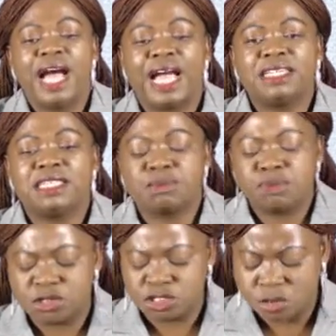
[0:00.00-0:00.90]
And
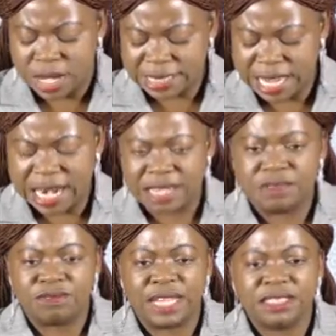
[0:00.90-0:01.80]
it puts you at an
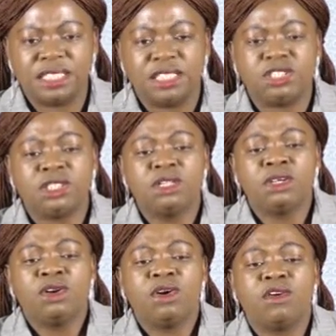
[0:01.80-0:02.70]
advantage
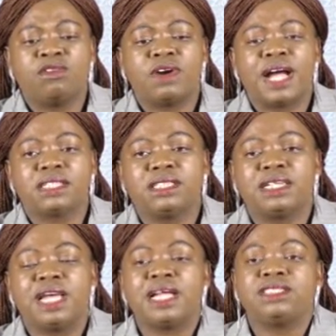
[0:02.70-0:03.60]
of
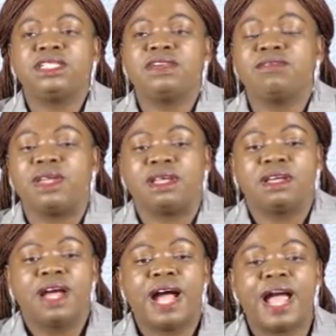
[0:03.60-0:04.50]
actually
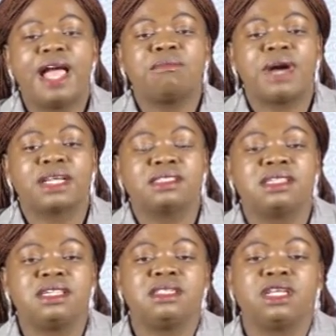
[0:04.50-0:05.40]
achieving higher marks
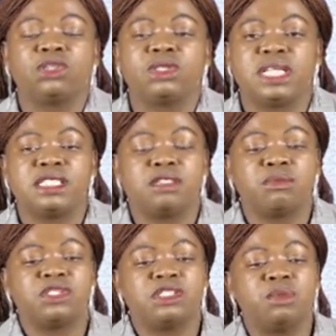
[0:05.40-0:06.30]
in the
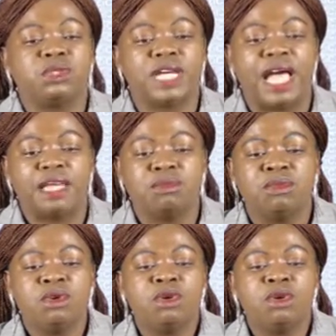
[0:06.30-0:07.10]
shortest possible time